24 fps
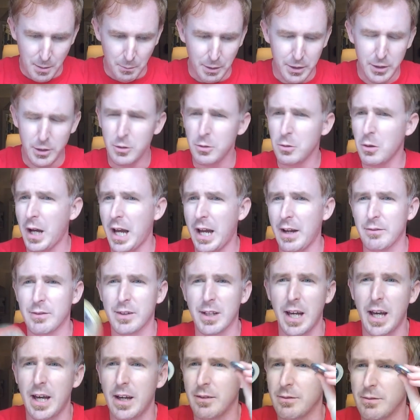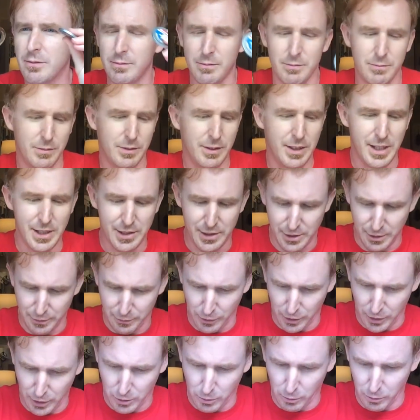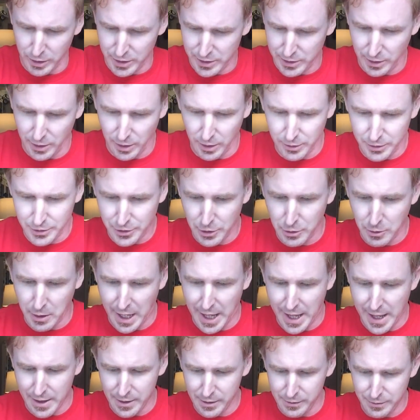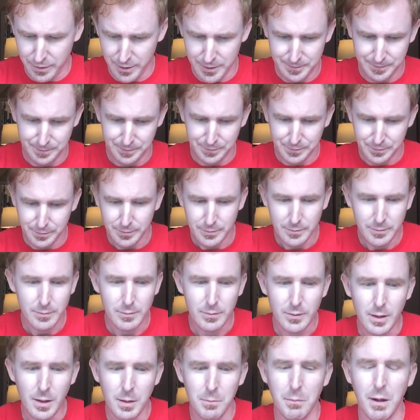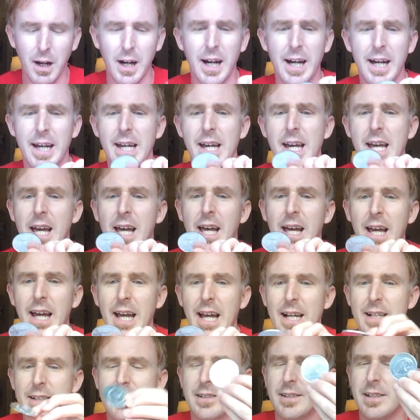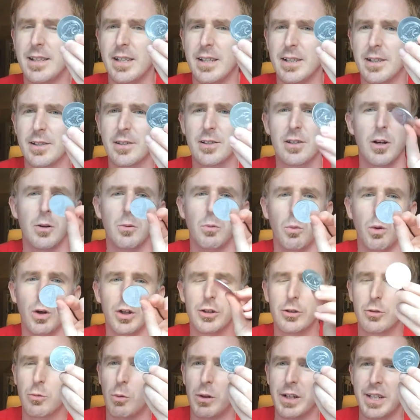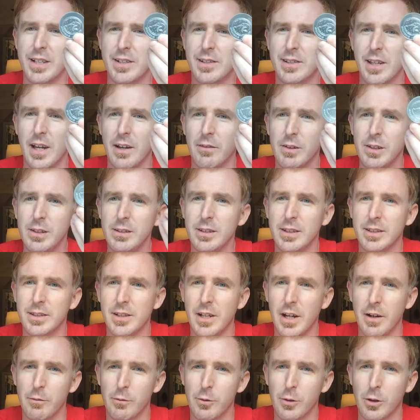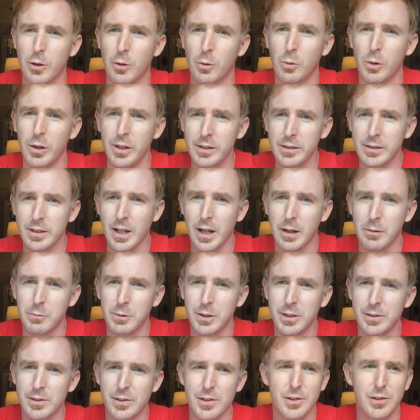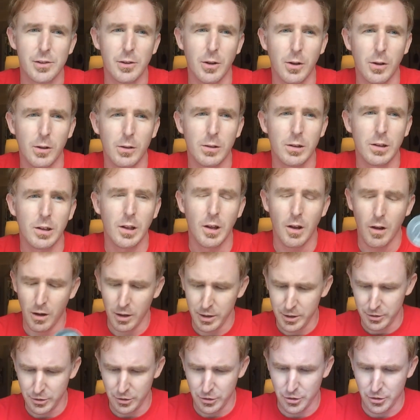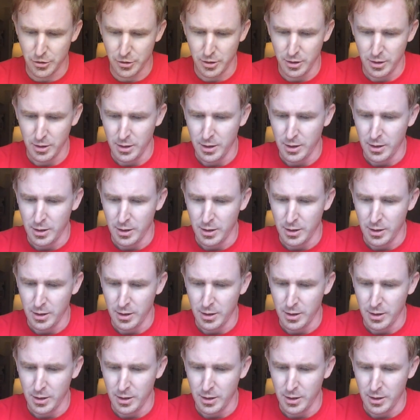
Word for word: But you don't have to have these different coins. I also have my STS 127 Endeavour coin that I went and saw launch